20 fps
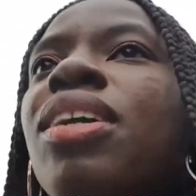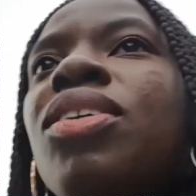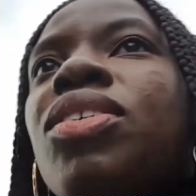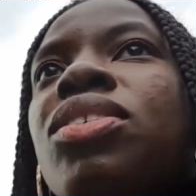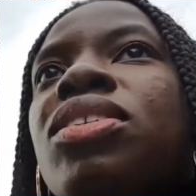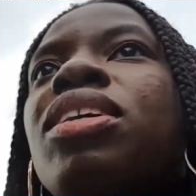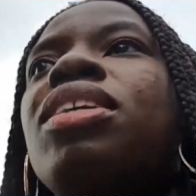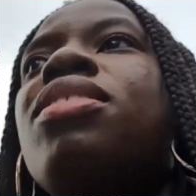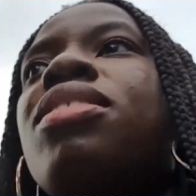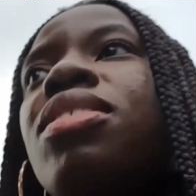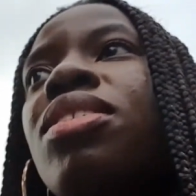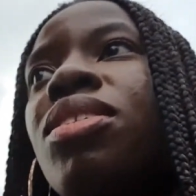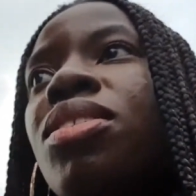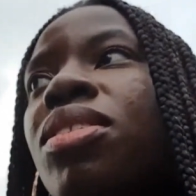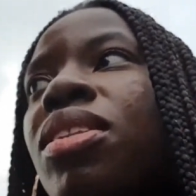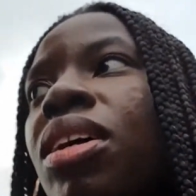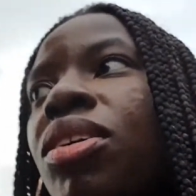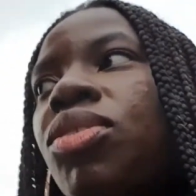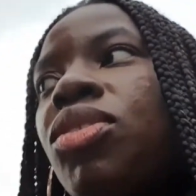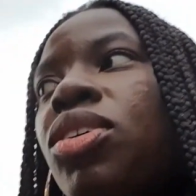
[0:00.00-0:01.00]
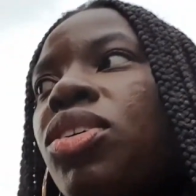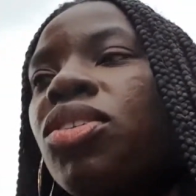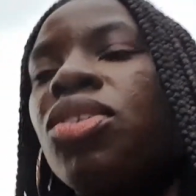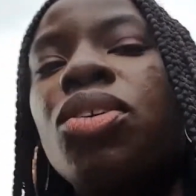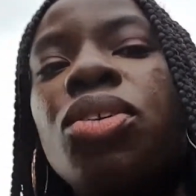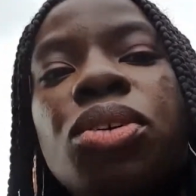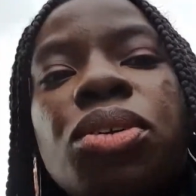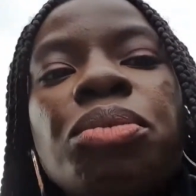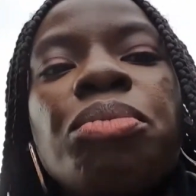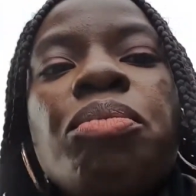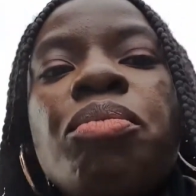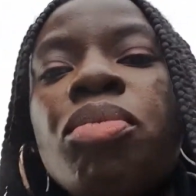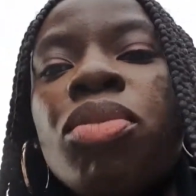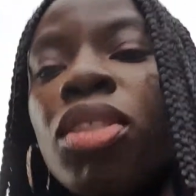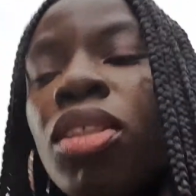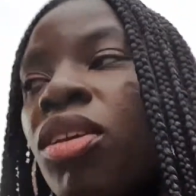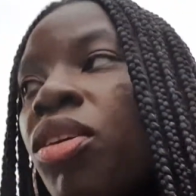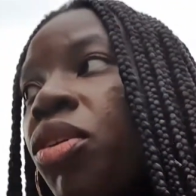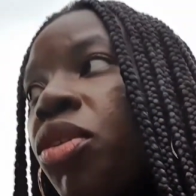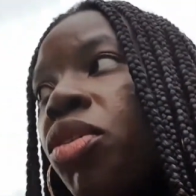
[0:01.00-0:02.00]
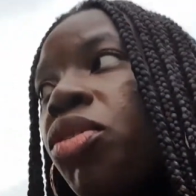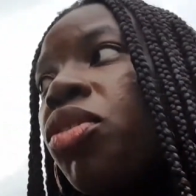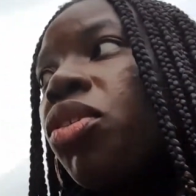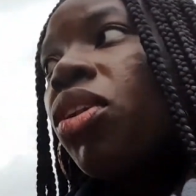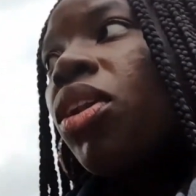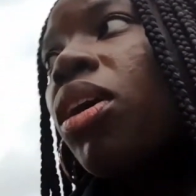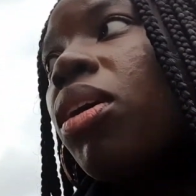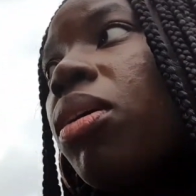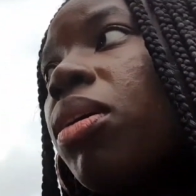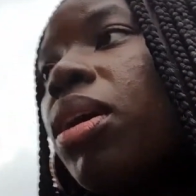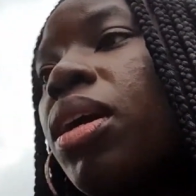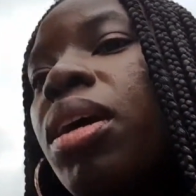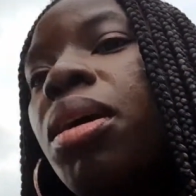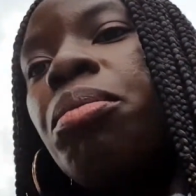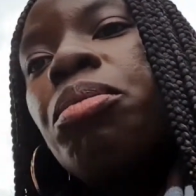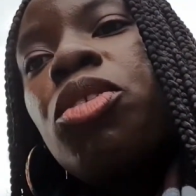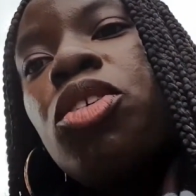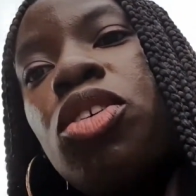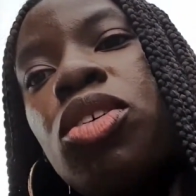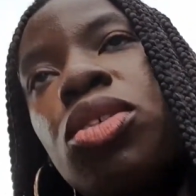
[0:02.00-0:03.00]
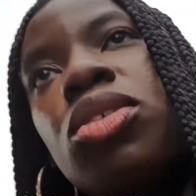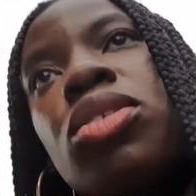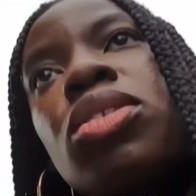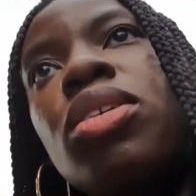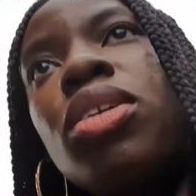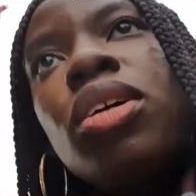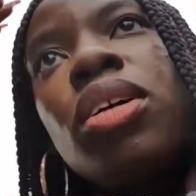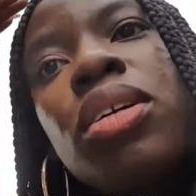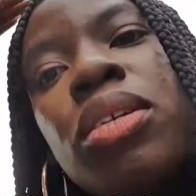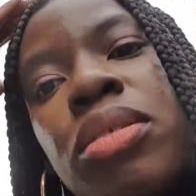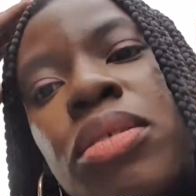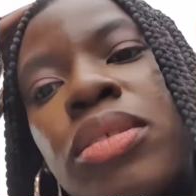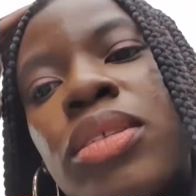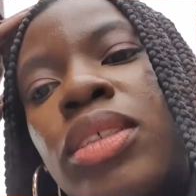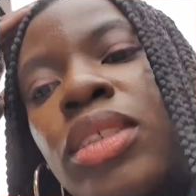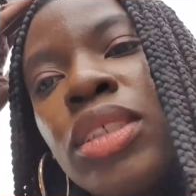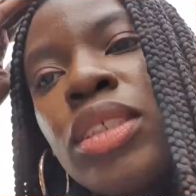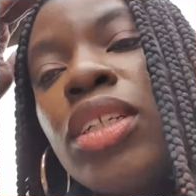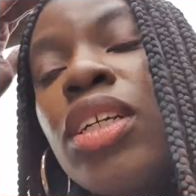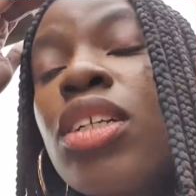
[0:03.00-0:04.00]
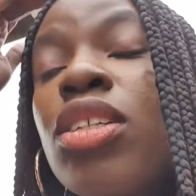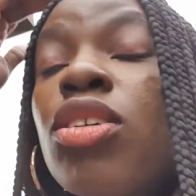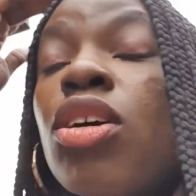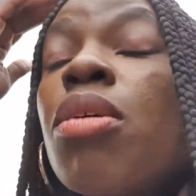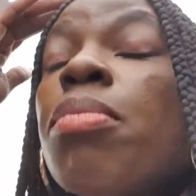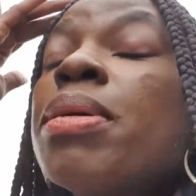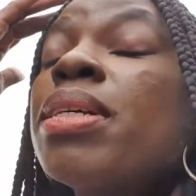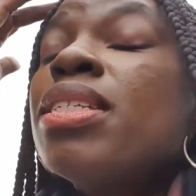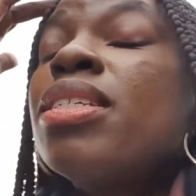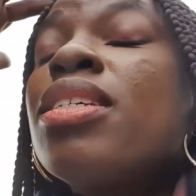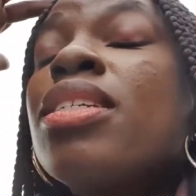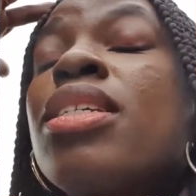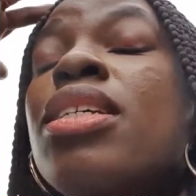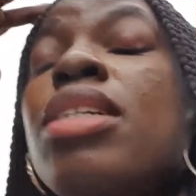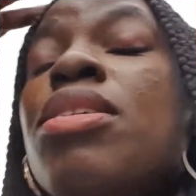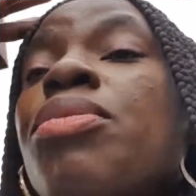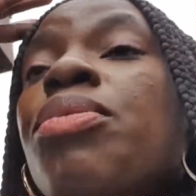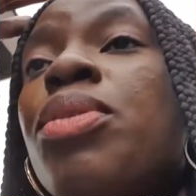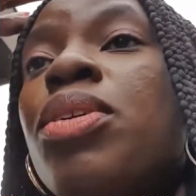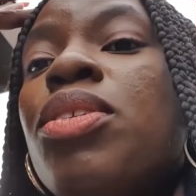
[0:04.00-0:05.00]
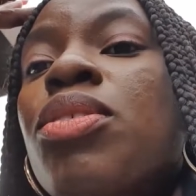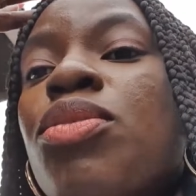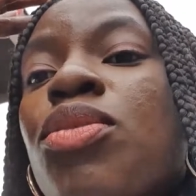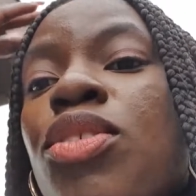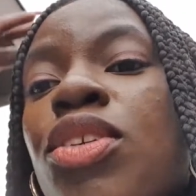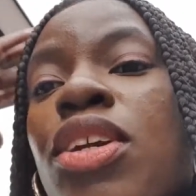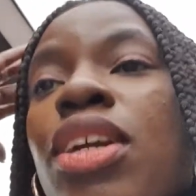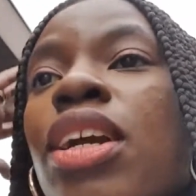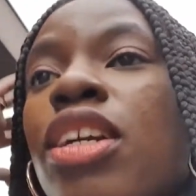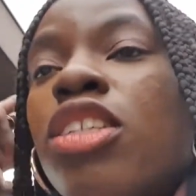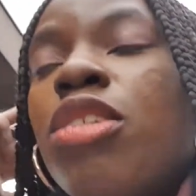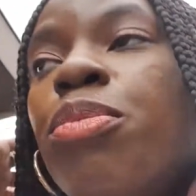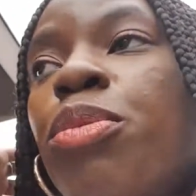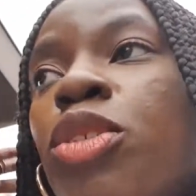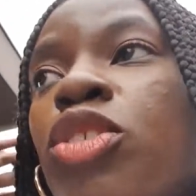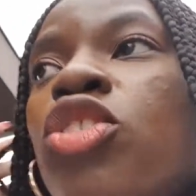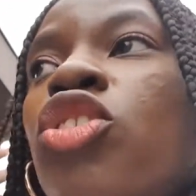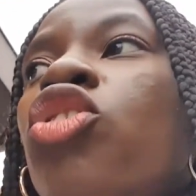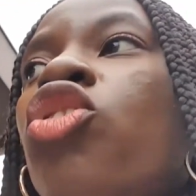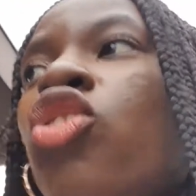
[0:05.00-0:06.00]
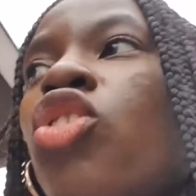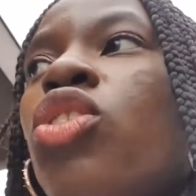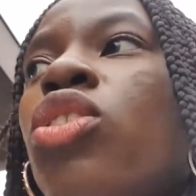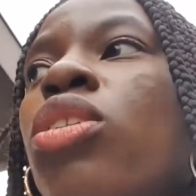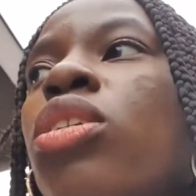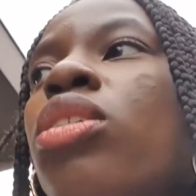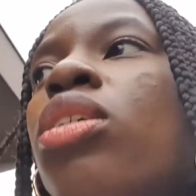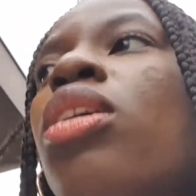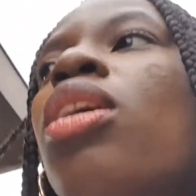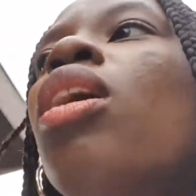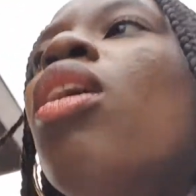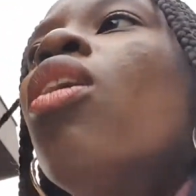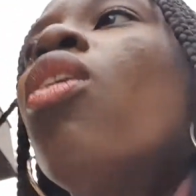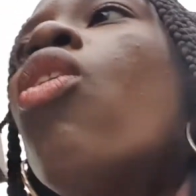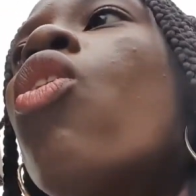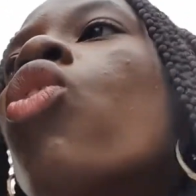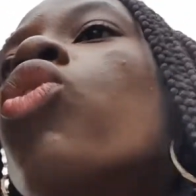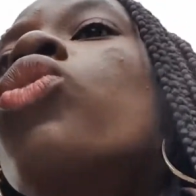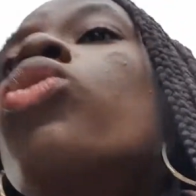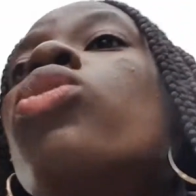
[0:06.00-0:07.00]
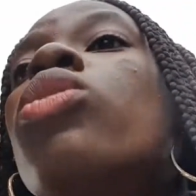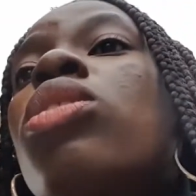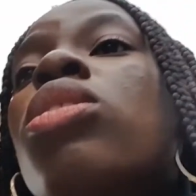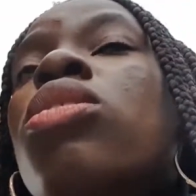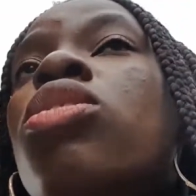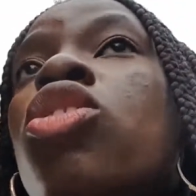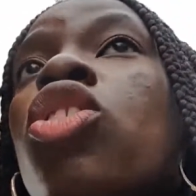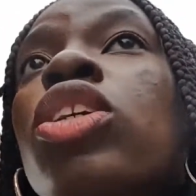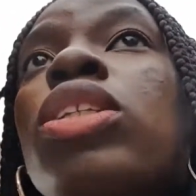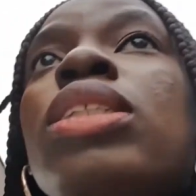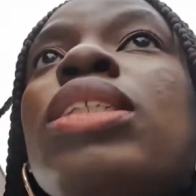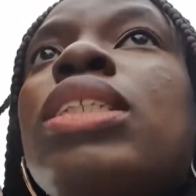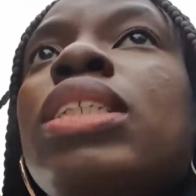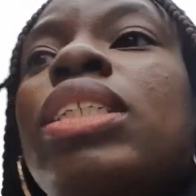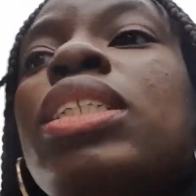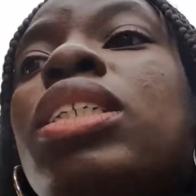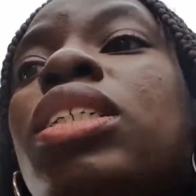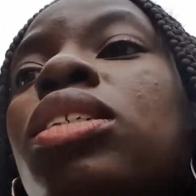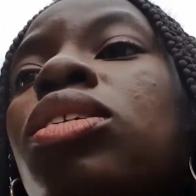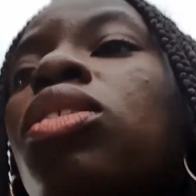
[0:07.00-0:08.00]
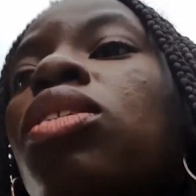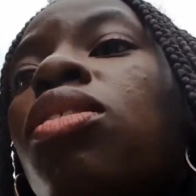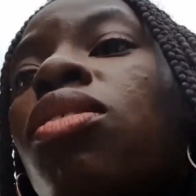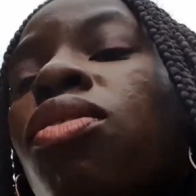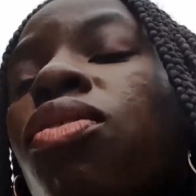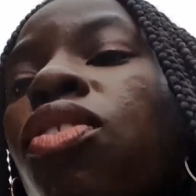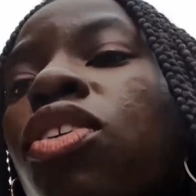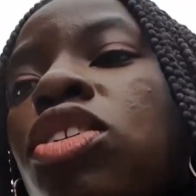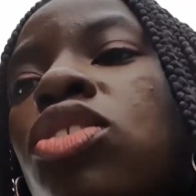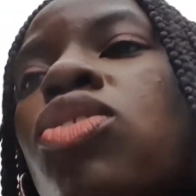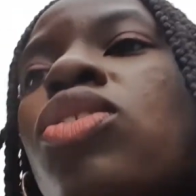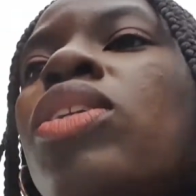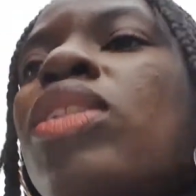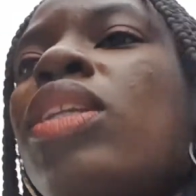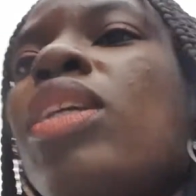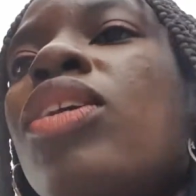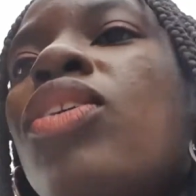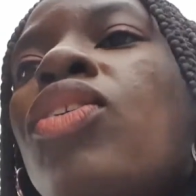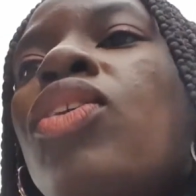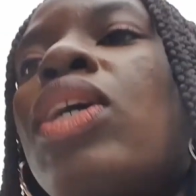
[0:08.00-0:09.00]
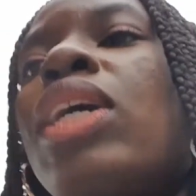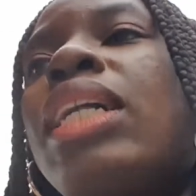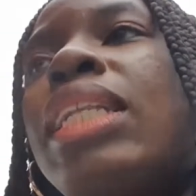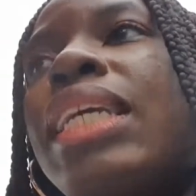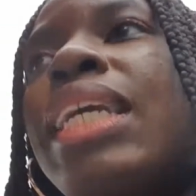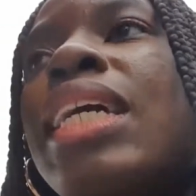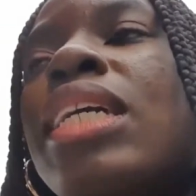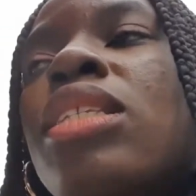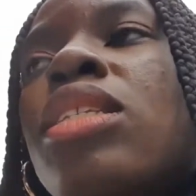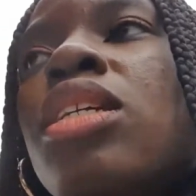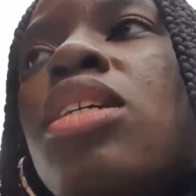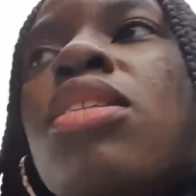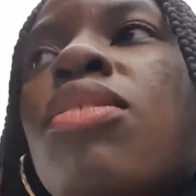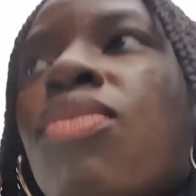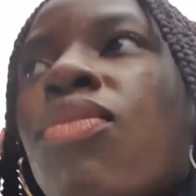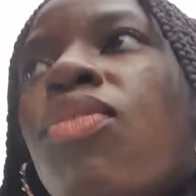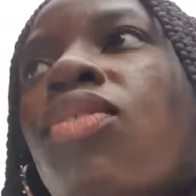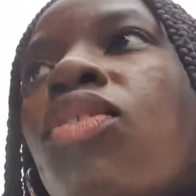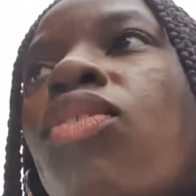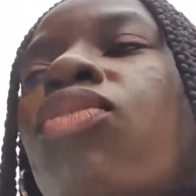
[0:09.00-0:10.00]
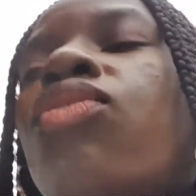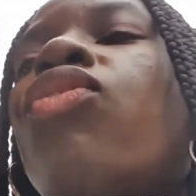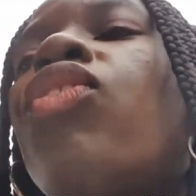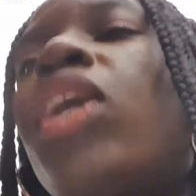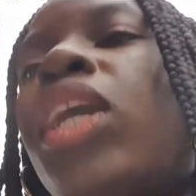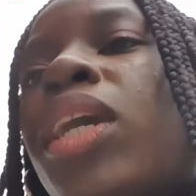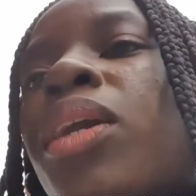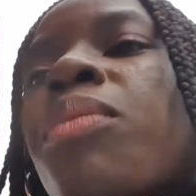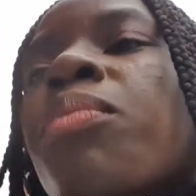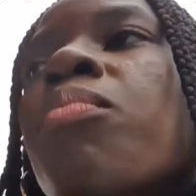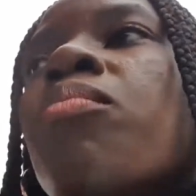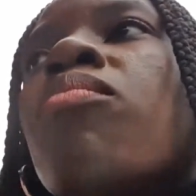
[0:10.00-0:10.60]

That's what it's called. So now I am just here to come and see the expositions. On Sundays, on the first Sunday, you can get in for free.